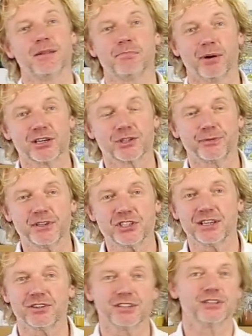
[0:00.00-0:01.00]
at Bart's
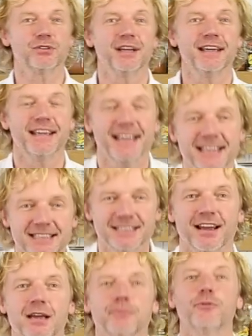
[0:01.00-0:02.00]
Fish Tales. And today it's
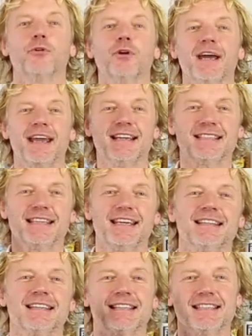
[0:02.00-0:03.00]
time for a
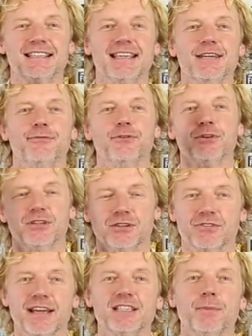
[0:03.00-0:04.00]
tinned seafood
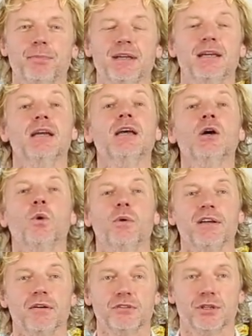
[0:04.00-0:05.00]
recipe.
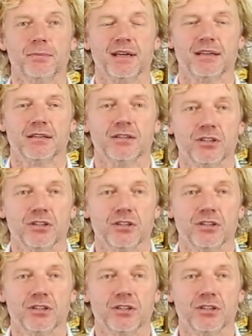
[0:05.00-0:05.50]
We're going to make